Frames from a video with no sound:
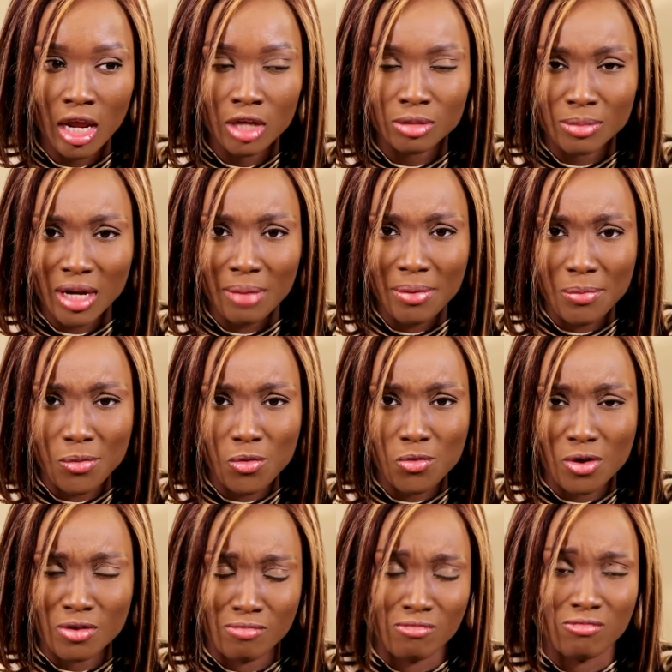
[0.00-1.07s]
Some other people
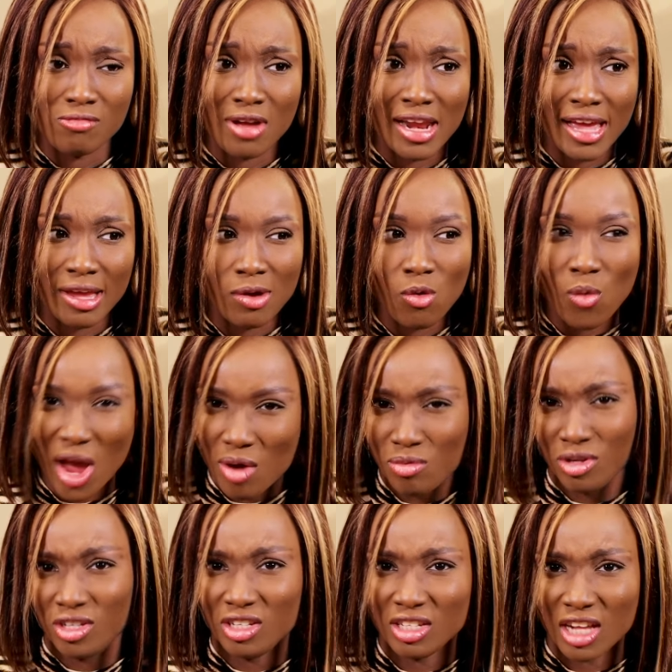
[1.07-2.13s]
were like, why
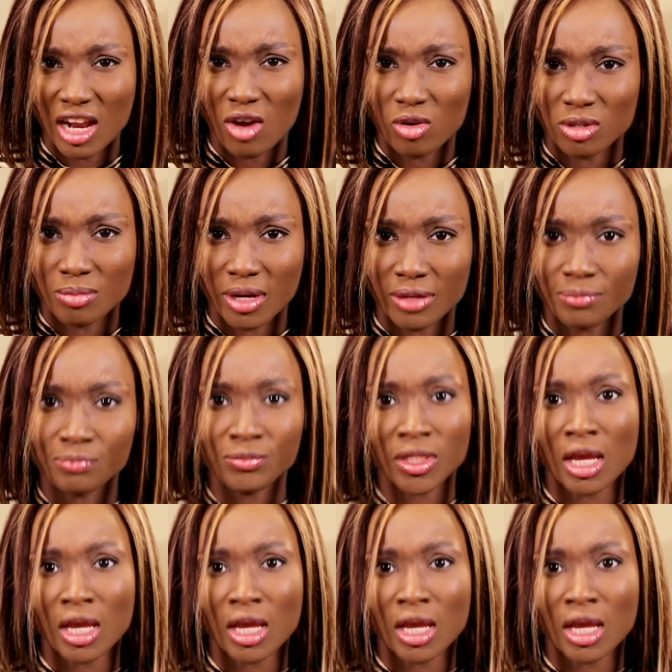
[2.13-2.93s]
would she tell her husband?